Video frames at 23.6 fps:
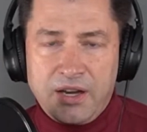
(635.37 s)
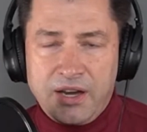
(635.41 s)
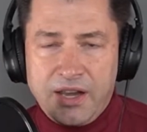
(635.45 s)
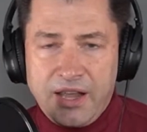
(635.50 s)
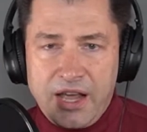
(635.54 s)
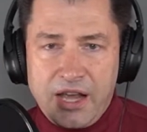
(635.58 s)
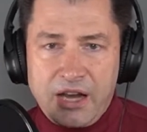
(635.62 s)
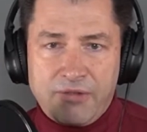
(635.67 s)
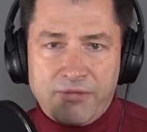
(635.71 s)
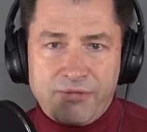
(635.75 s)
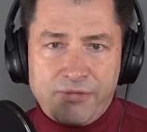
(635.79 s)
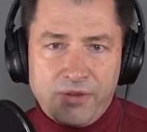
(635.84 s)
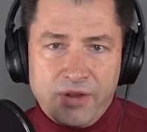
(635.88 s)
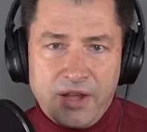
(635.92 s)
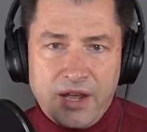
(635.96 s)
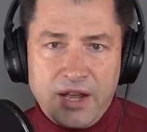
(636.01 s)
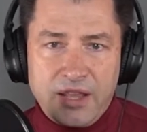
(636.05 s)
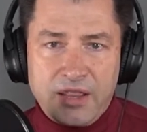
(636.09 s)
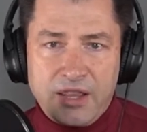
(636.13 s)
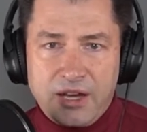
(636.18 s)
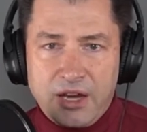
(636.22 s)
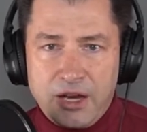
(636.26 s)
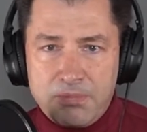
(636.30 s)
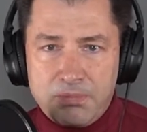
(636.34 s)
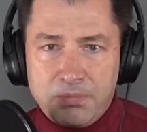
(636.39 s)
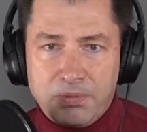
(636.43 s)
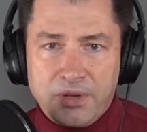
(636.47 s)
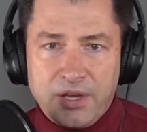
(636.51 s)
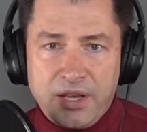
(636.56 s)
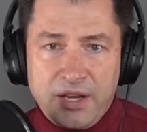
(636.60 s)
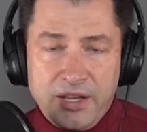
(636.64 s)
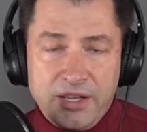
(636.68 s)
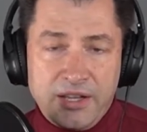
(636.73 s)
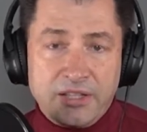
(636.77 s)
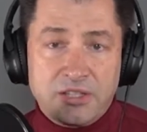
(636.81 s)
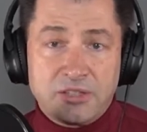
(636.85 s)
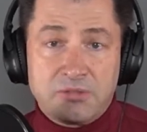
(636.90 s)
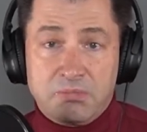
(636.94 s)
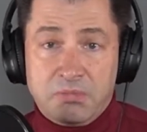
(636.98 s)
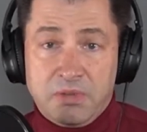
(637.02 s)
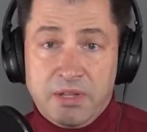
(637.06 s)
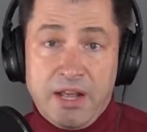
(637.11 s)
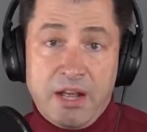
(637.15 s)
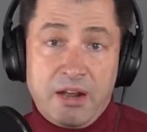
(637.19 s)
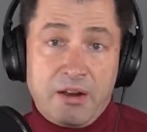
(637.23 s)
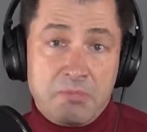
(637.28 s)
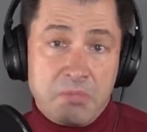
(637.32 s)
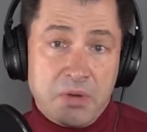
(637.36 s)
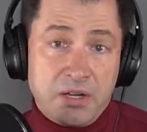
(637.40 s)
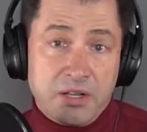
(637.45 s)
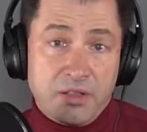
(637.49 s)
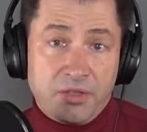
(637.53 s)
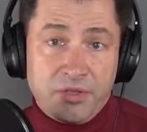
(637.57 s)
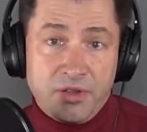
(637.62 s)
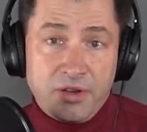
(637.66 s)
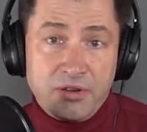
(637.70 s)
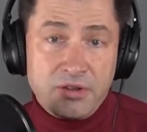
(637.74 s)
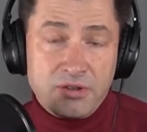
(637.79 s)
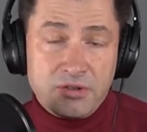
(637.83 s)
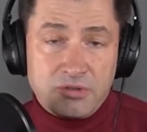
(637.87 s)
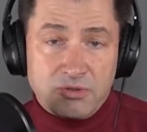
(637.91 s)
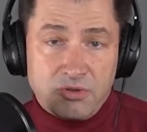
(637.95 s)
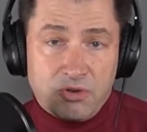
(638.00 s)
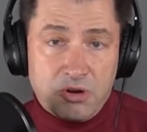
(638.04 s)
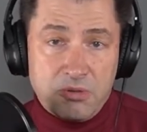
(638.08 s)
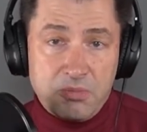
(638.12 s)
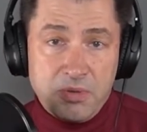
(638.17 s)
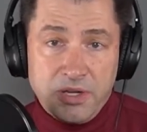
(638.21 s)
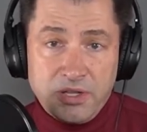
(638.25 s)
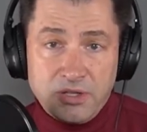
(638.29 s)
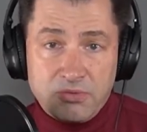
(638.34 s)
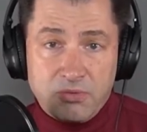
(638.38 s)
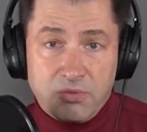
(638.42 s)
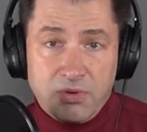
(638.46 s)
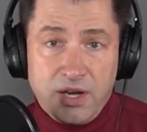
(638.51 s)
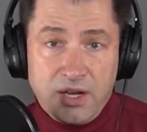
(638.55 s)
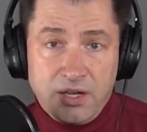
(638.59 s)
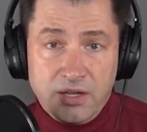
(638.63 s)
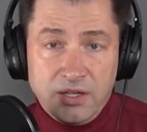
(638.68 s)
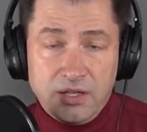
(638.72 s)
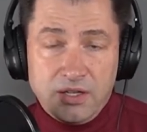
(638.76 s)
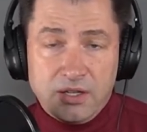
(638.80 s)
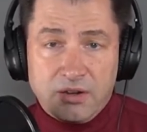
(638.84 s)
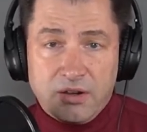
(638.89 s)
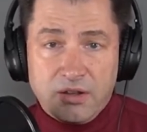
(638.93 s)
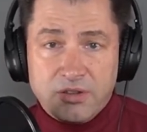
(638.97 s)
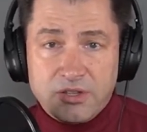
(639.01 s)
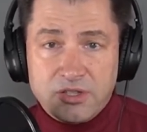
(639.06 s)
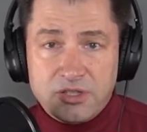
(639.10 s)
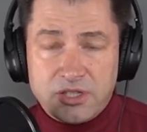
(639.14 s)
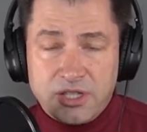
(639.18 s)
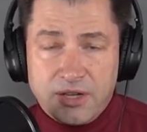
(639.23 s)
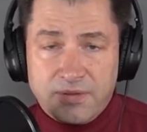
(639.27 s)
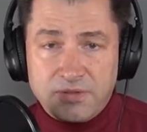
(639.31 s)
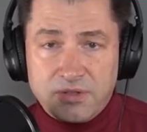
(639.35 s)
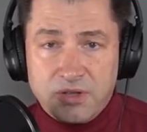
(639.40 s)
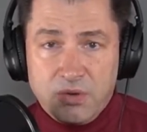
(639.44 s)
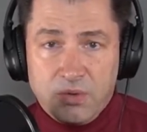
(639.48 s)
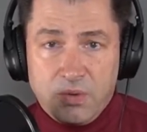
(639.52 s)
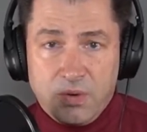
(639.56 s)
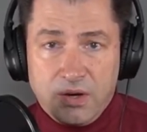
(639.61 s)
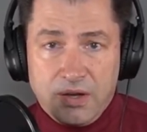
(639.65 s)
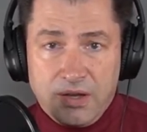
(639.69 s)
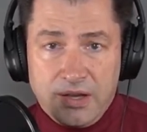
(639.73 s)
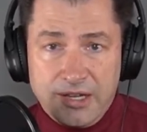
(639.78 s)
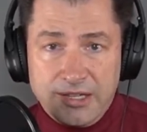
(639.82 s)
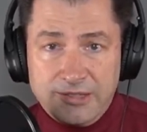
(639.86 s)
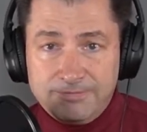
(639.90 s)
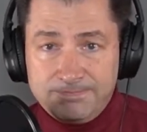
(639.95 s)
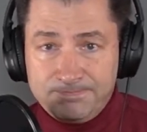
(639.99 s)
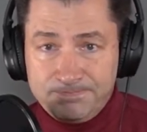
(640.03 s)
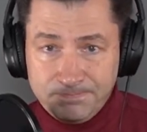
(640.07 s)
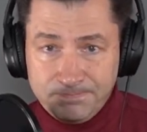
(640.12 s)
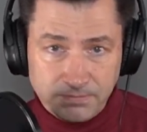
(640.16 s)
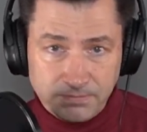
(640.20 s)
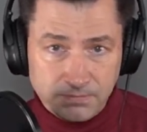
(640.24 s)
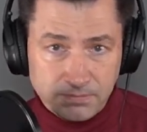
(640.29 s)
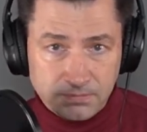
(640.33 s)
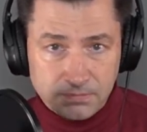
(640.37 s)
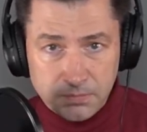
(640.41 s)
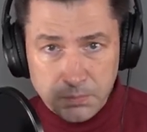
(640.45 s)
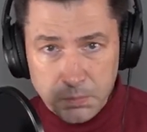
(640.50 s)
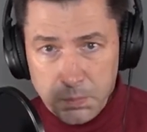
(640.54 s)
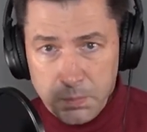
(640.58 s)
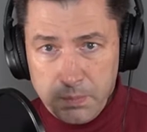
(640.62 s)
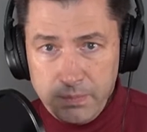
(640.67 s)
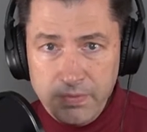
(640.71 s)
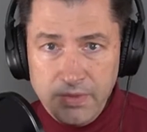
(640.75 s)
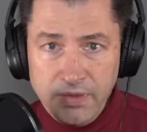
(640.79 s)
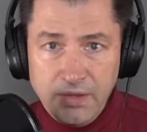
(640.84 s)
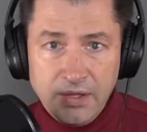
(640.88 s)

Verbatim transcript: I got to fly the airplane, and now I'm in a thunderstorm, and it's raining, and all this stuff's going on. Yeah.